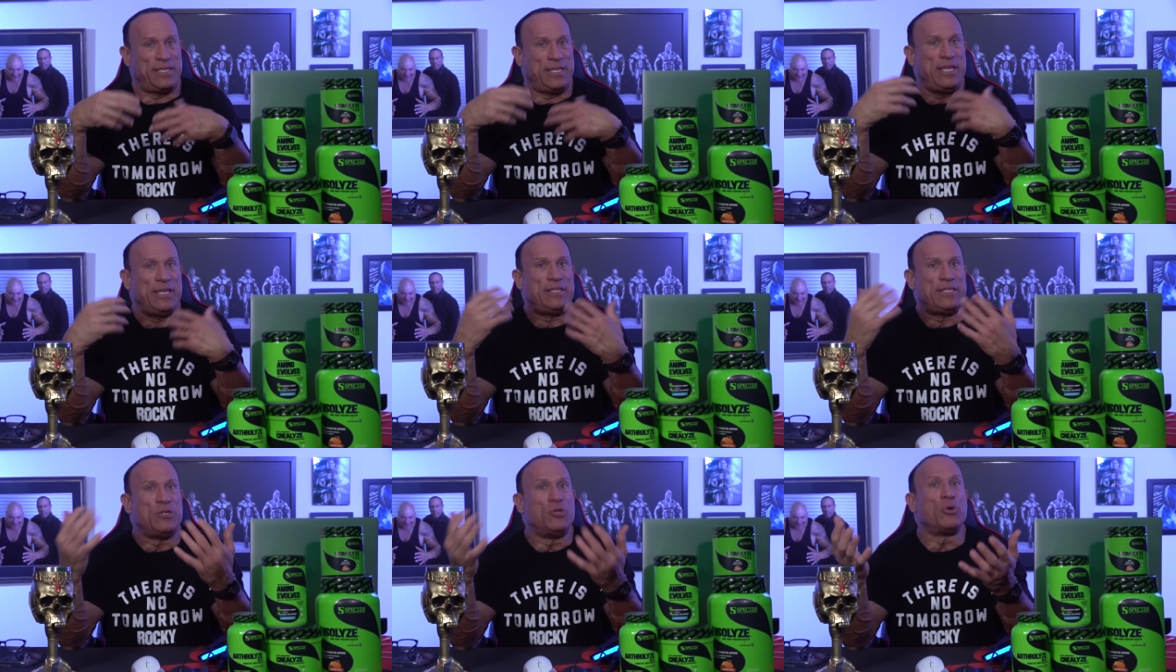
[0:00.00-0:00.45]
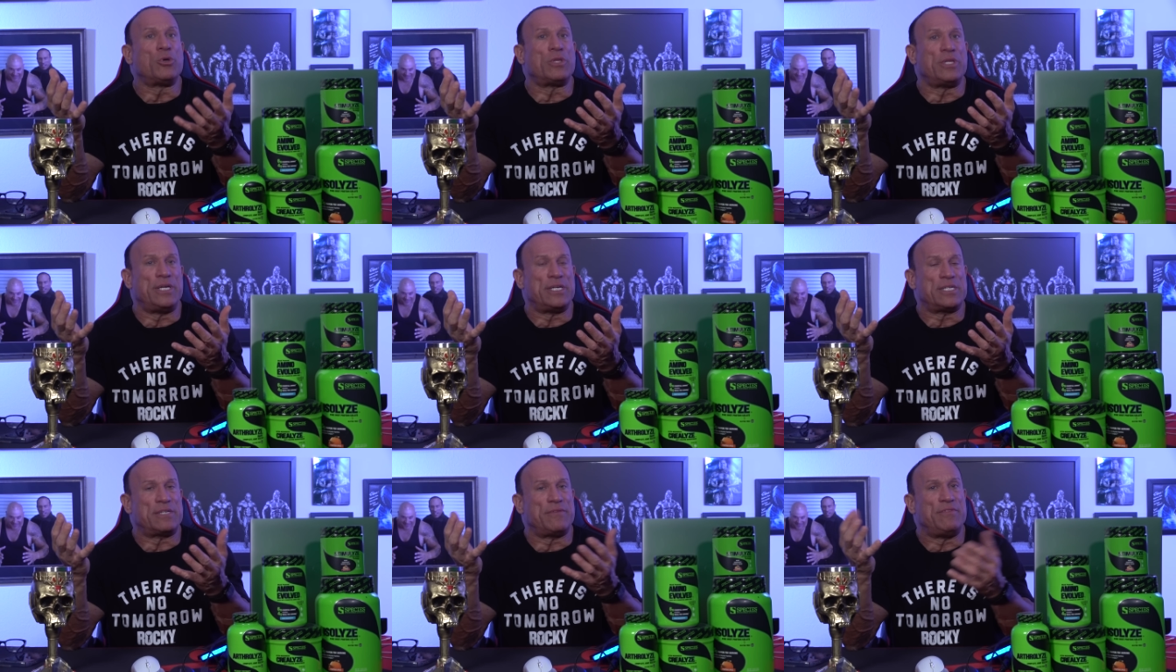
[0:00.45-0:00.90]
the
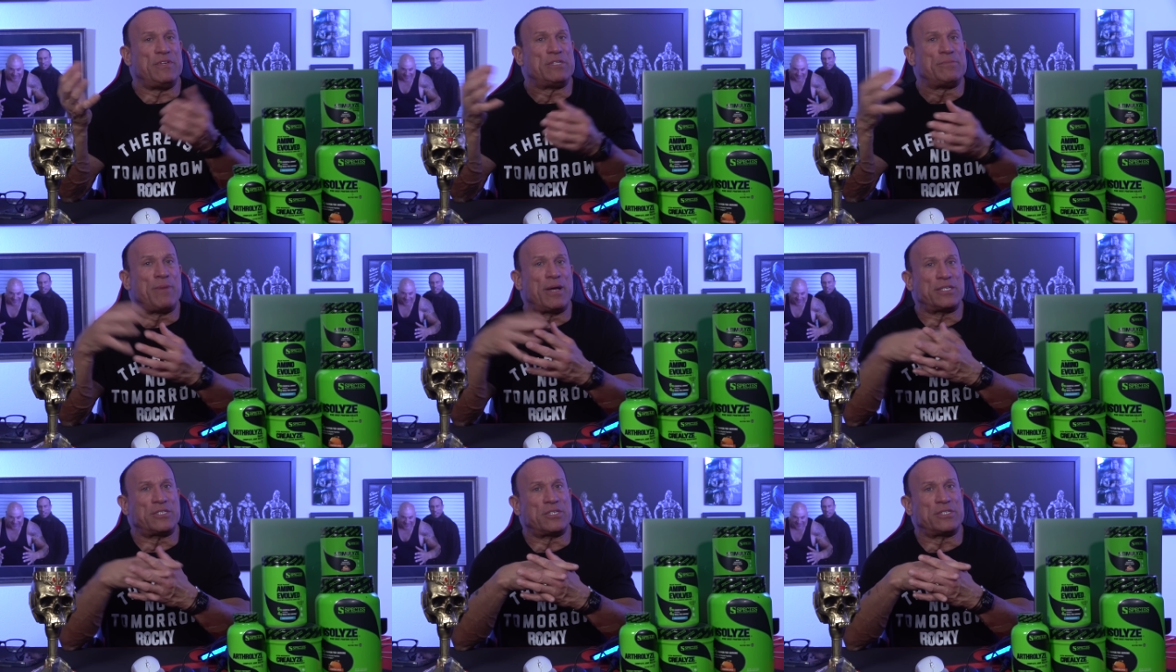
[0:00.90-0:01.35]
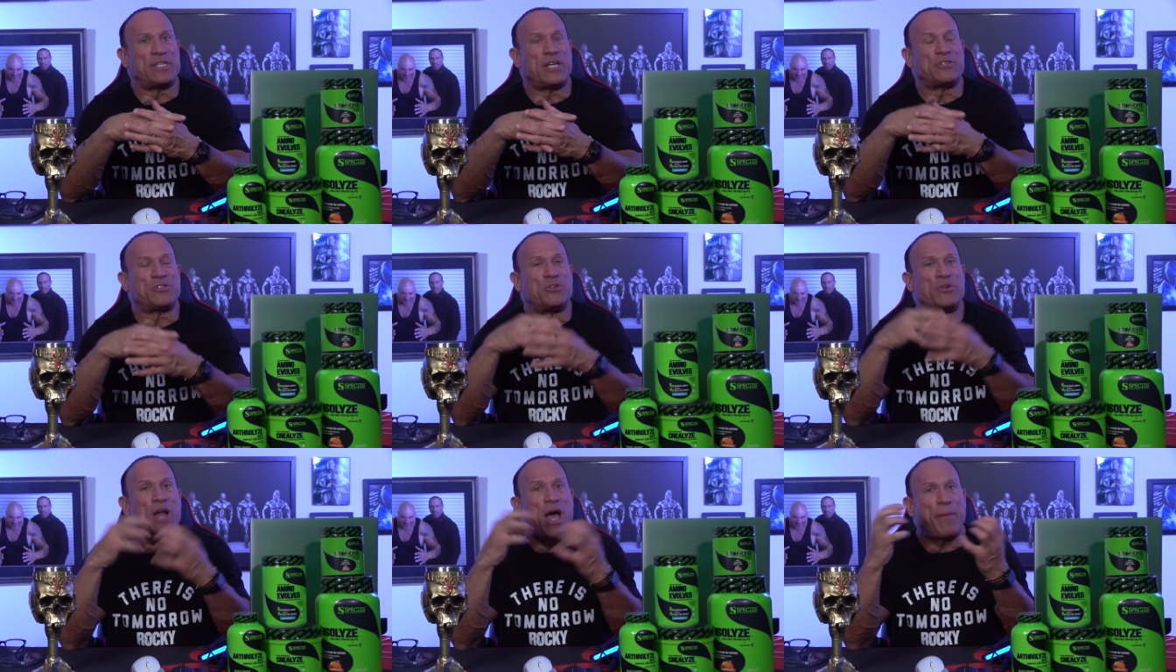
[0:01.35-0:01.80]
nucleus of these muscle
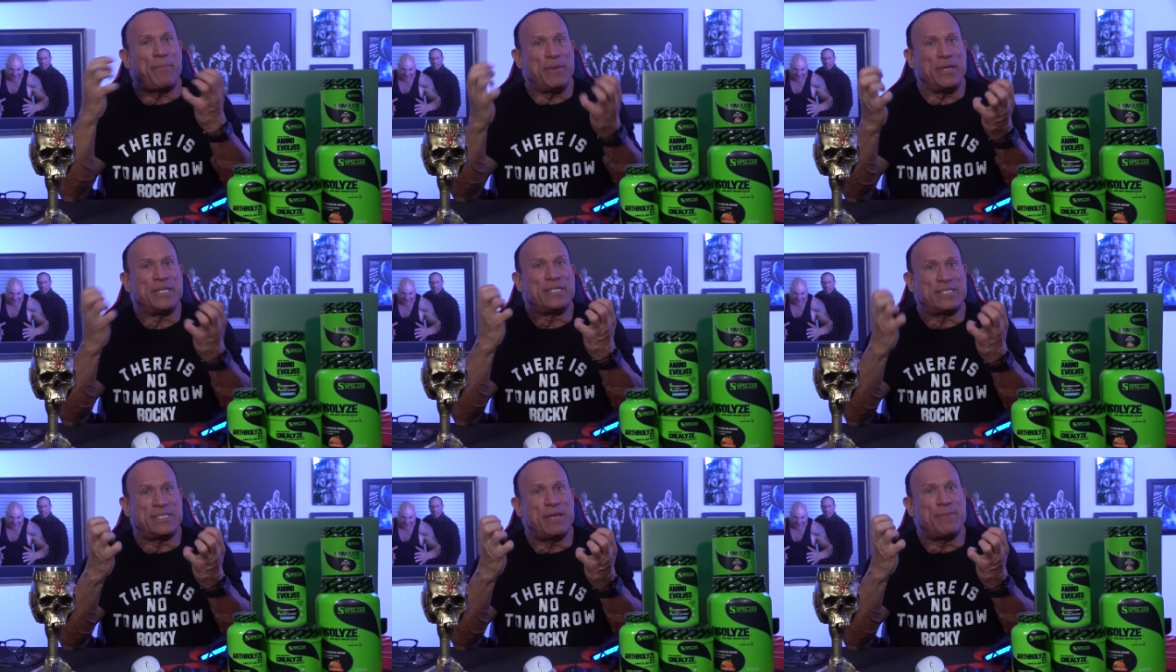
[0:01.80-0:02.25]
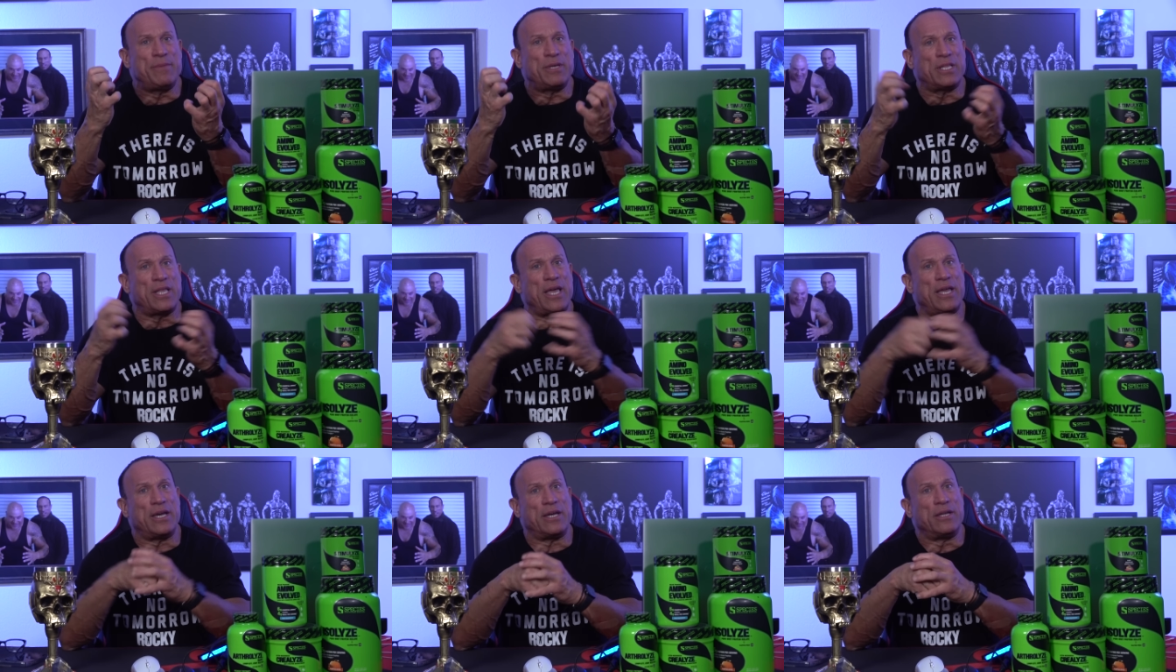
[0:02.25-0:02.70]
cells are not being
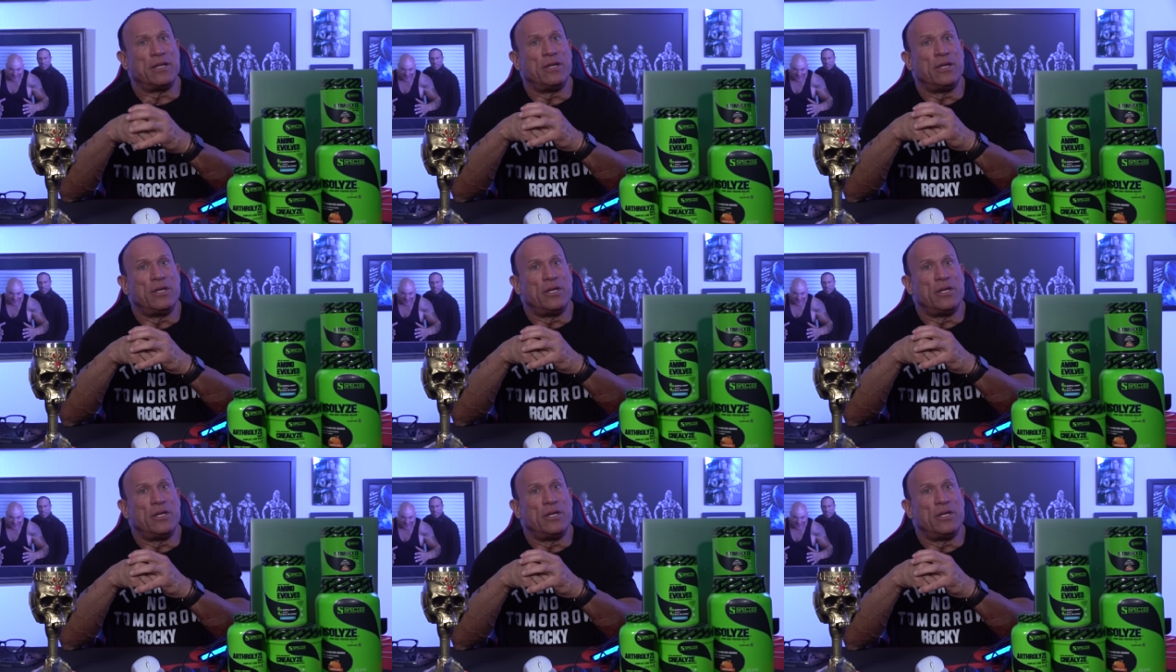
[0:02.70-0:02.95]
stimulated.